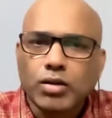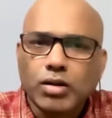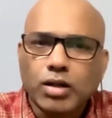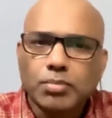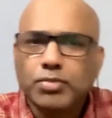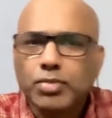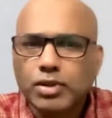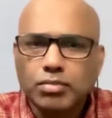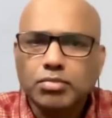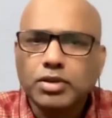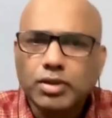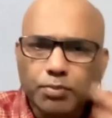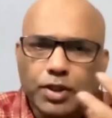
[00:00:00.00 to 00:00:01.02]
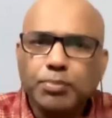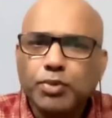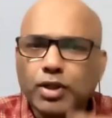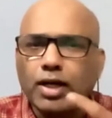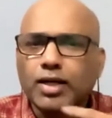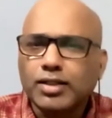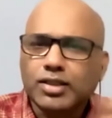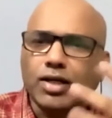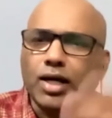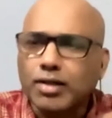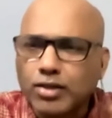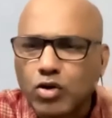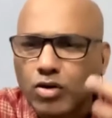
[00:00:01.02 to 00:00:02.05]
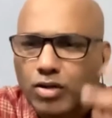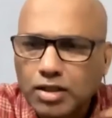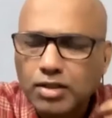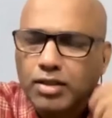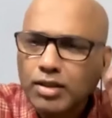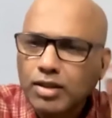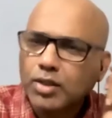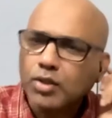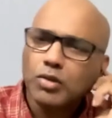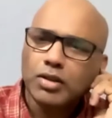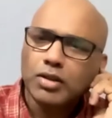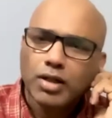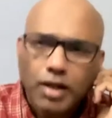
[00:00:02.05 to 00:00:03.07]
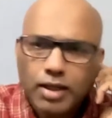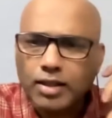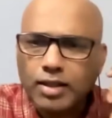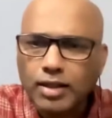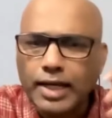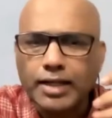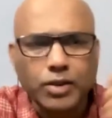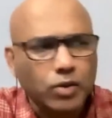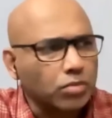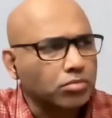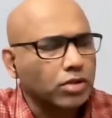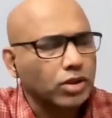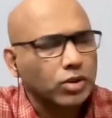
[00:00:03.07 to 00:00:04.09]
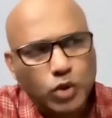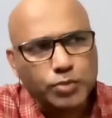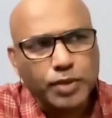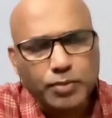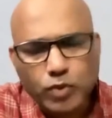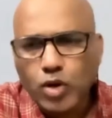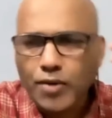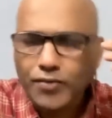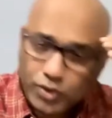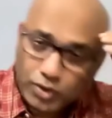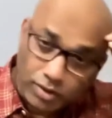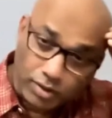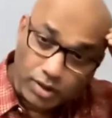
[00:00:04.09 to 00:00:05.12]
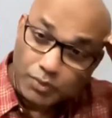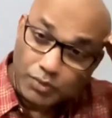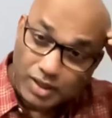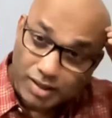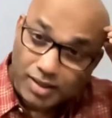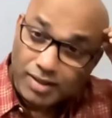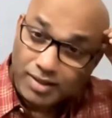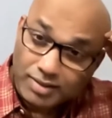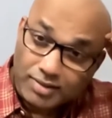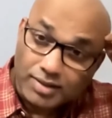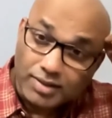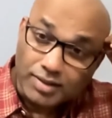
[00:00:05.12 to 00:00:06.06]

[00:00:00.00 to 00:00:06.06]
The people are started talking learning, like, those people who have never learned